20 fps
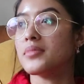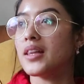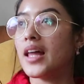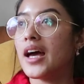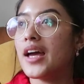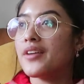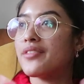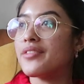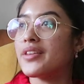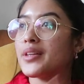
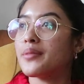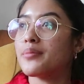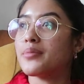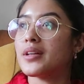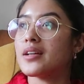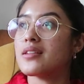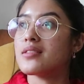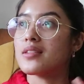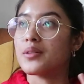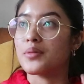life and the
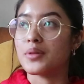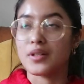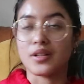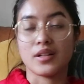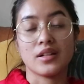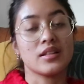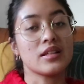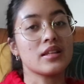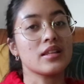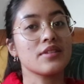place that we're
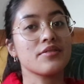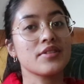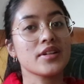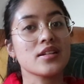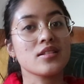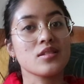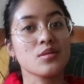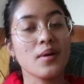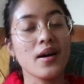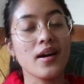currently
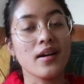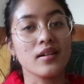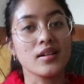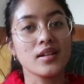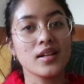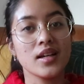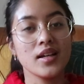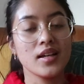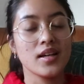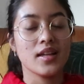living as well.